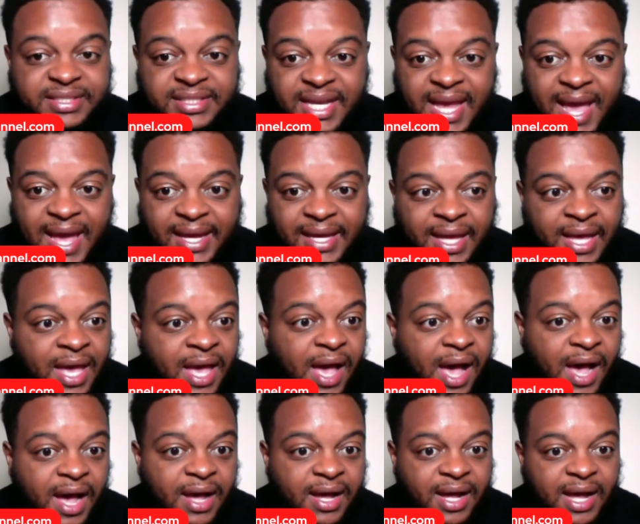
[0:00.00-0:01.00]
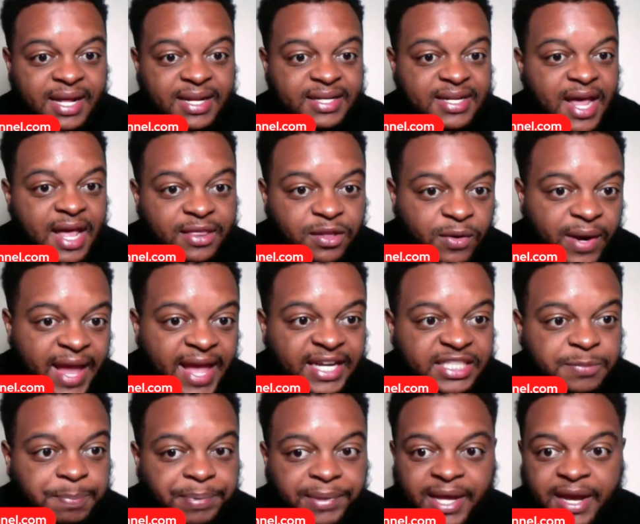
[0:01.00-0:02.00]
Tech, another
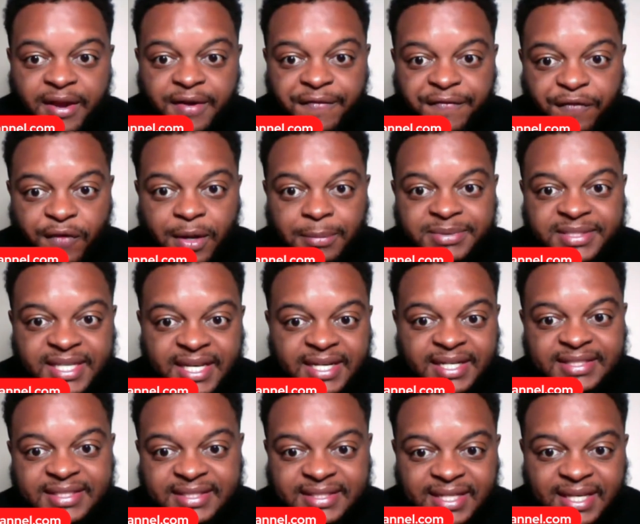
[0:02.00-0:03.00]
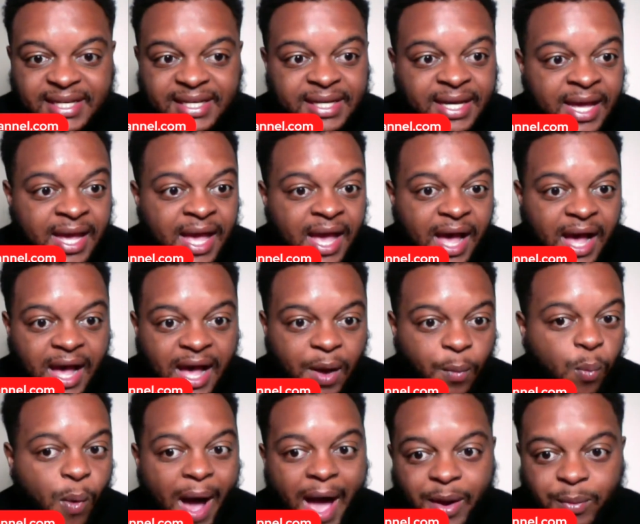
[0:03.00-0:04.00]
edge player from Tennessee,
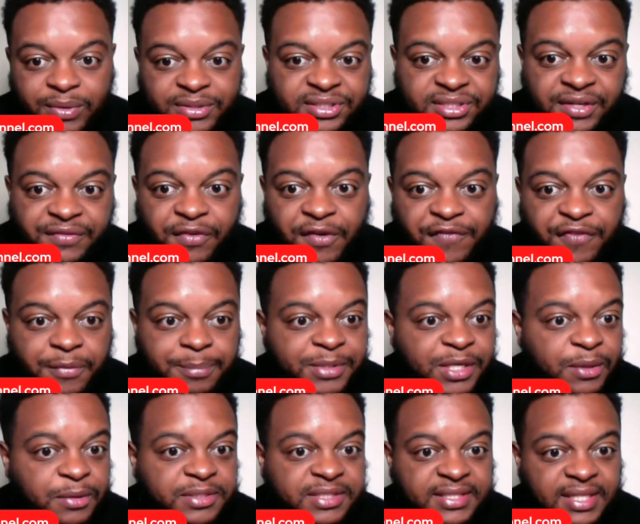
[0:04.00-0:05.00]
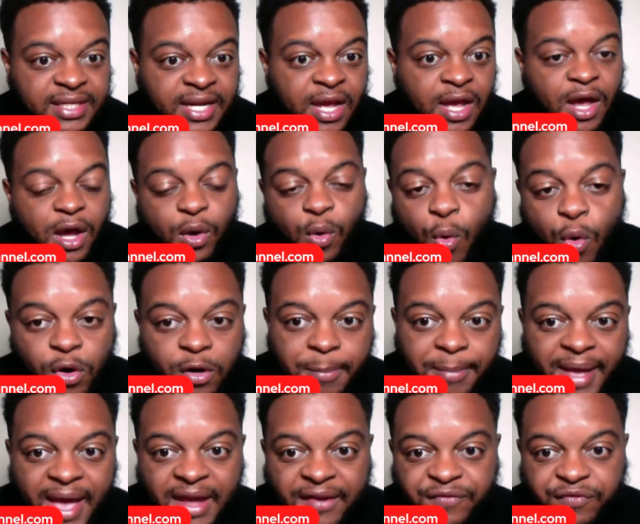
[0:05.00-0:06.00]
a wide receiver from Houston, a
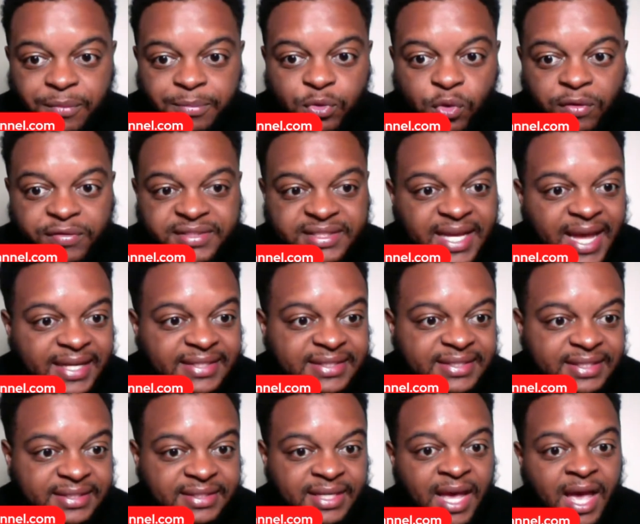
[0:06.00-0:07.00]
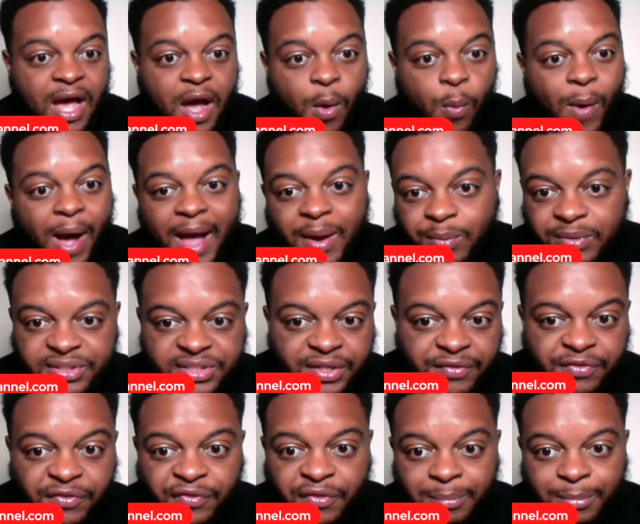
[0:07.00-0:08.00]
quarterback from North Texas, a wide
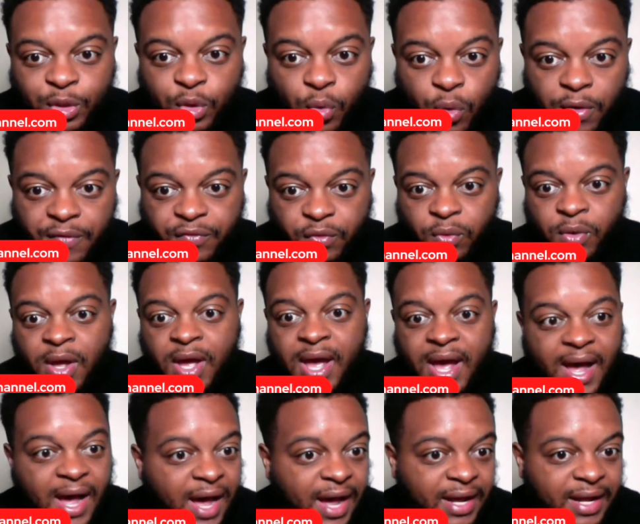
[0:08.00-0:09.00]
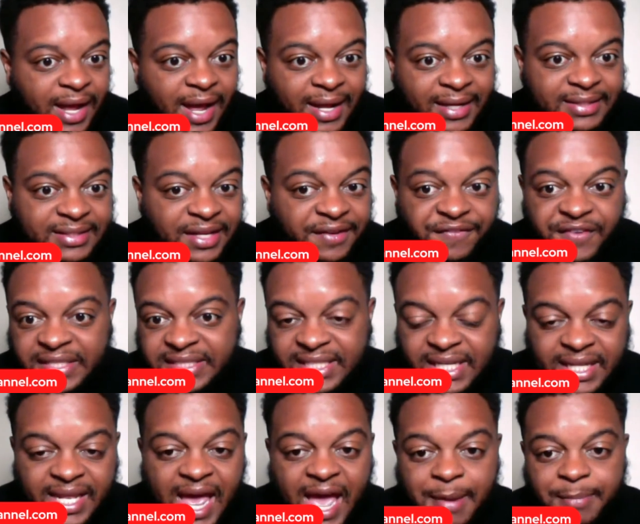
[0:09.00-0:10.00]
receiver from Louisville, a
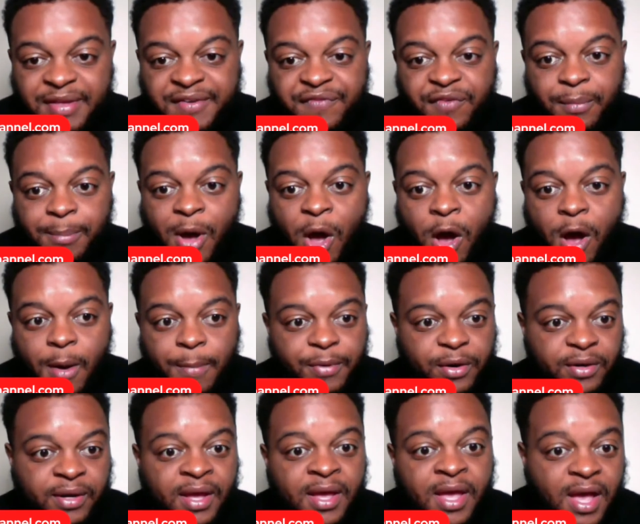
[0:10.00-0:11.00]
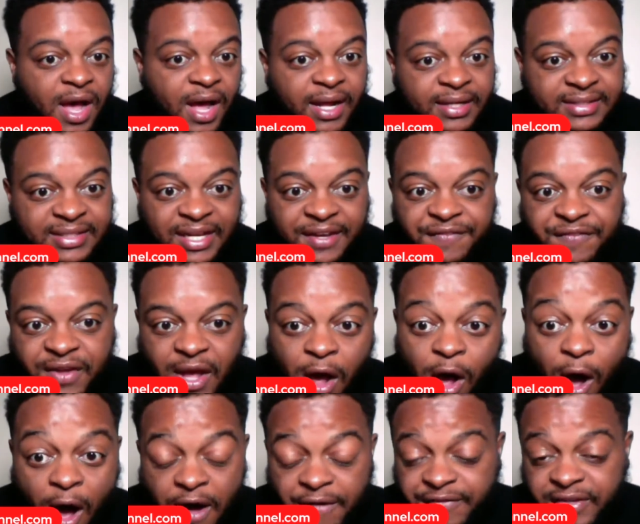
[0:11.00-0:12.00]
defensive lineman from Auburn, a
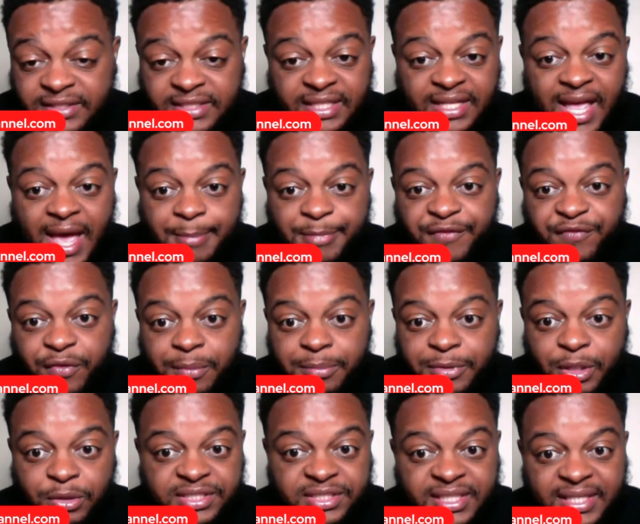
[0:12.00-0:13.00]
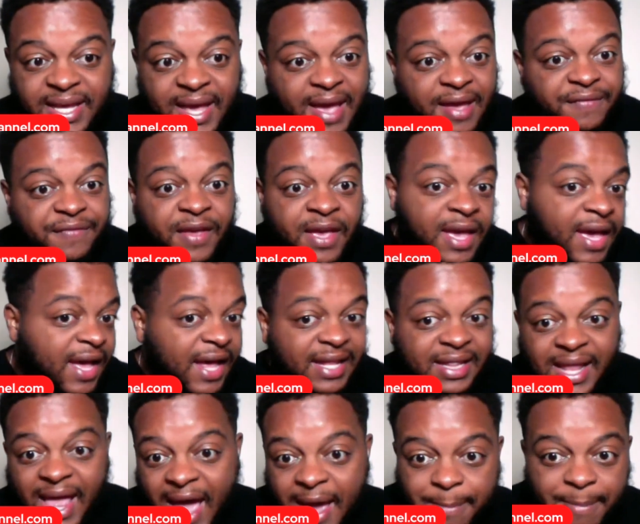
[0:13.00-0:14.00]
offensive lineman from UCF,
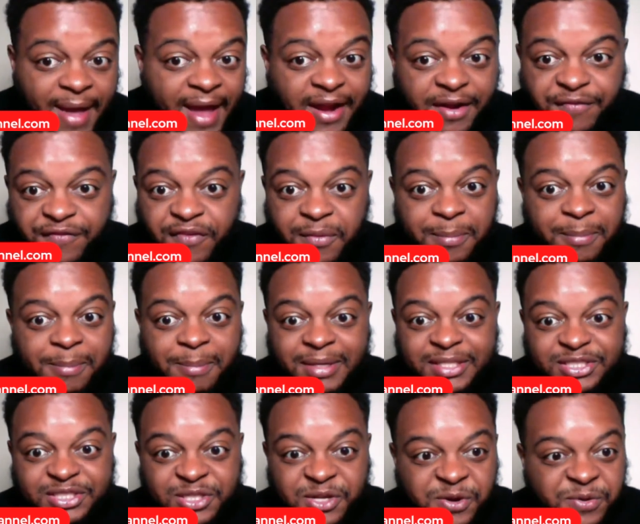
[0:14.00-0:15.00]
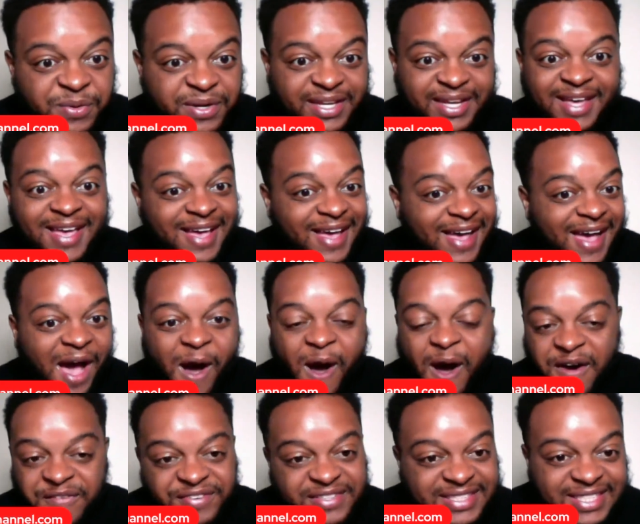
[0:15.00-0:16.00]
a linebacker from Missouri, an
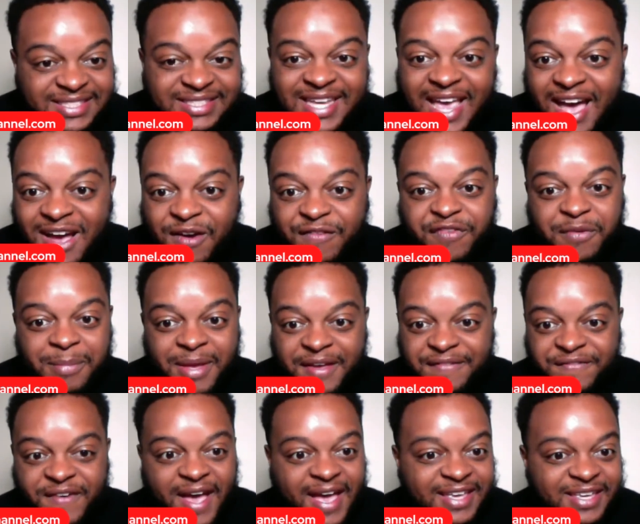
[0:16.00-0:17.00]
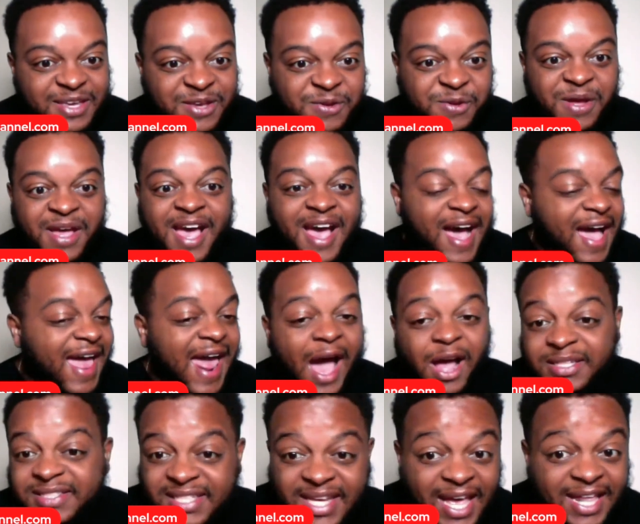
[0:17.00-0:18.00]
offensive tackle from FIU, an
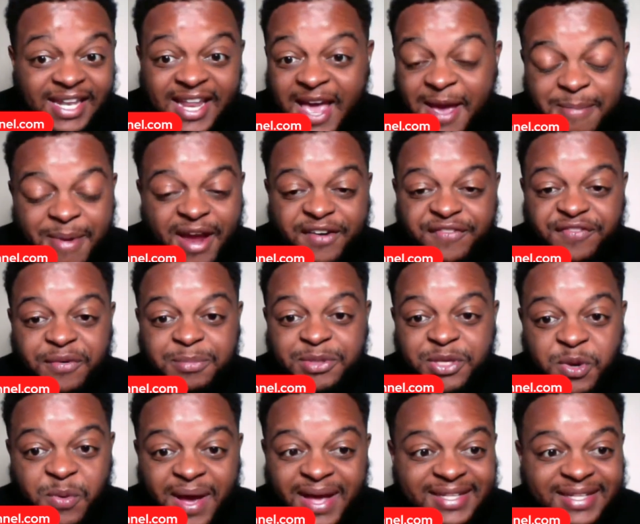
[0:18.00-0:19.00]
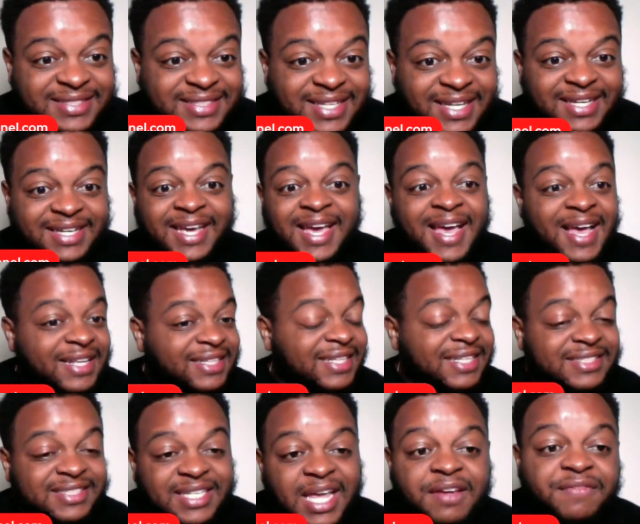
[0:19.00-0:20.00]
outside linebacker from USC,
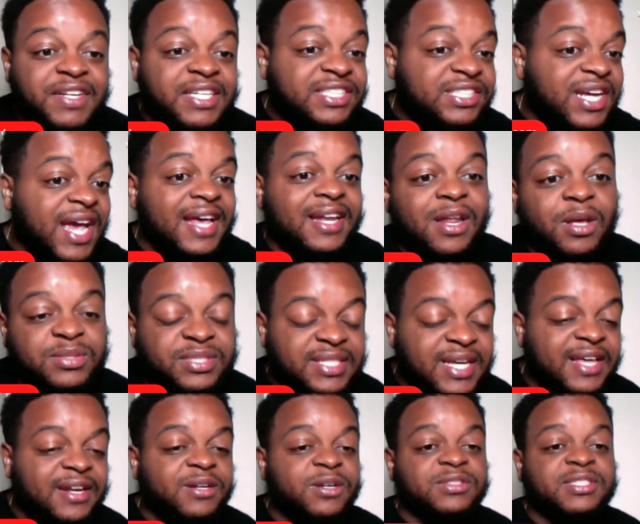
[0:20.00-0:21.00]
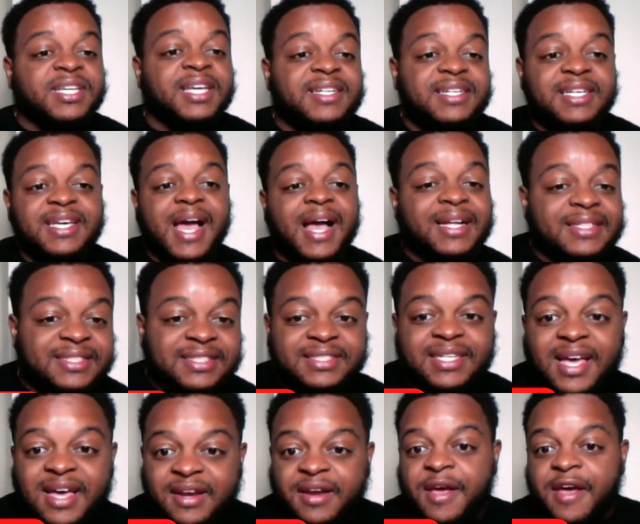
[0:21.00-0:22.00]
the safety Shiloh Sanders, Deion's
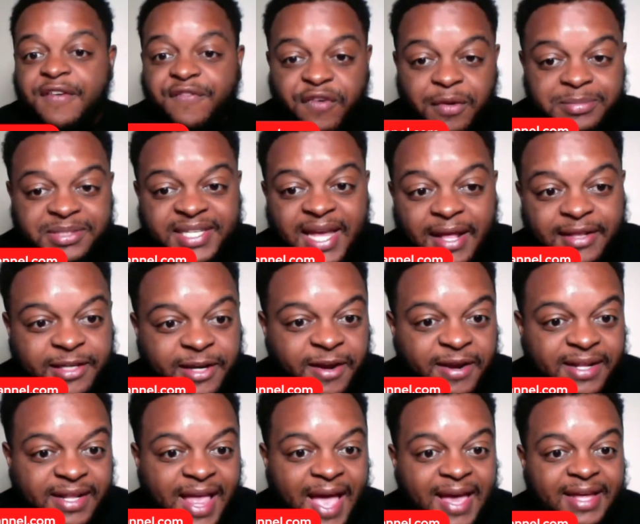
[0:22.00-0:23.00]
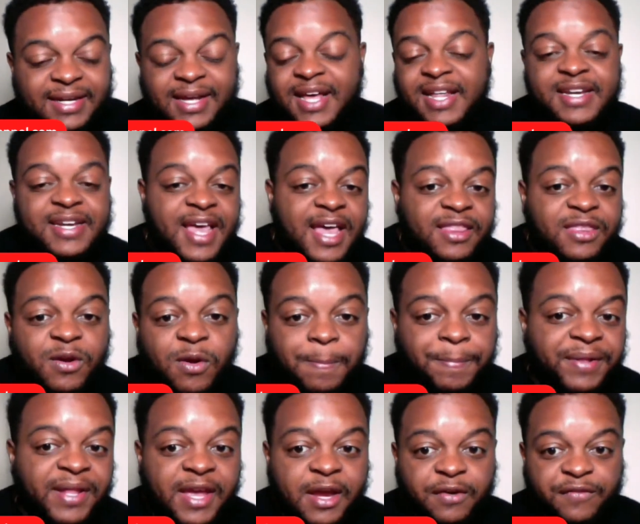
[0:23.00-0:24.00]
son from South Carolina, another
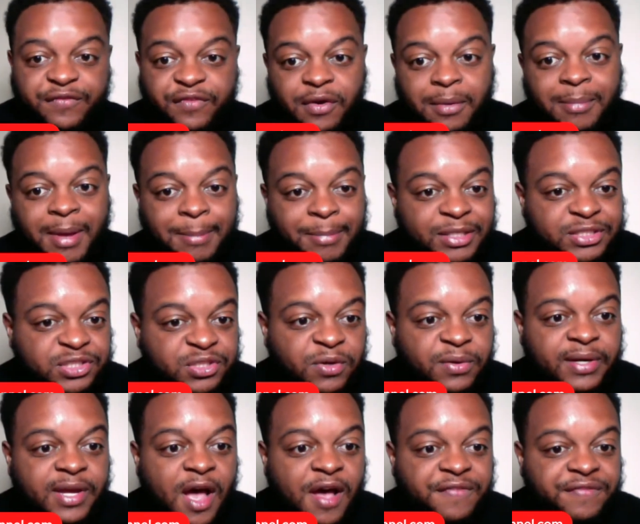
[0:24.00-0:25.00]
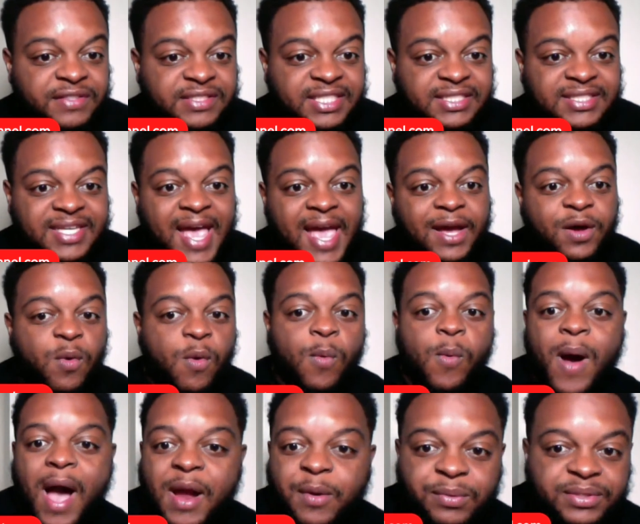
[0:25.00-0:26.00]
player from Missouri, offensive tackle, a
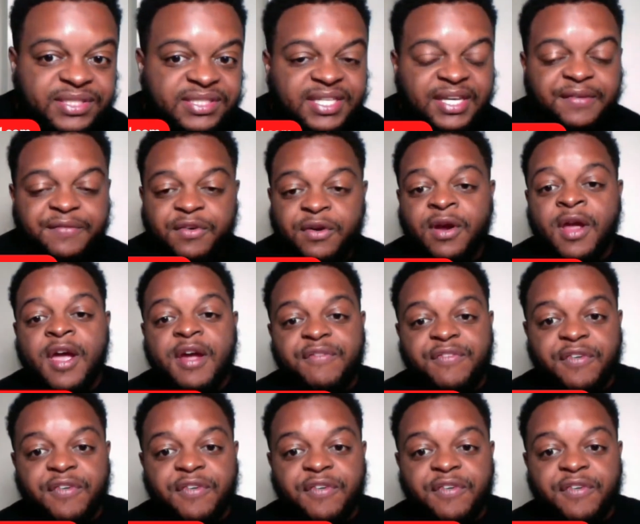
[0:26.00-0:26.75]
wide receiver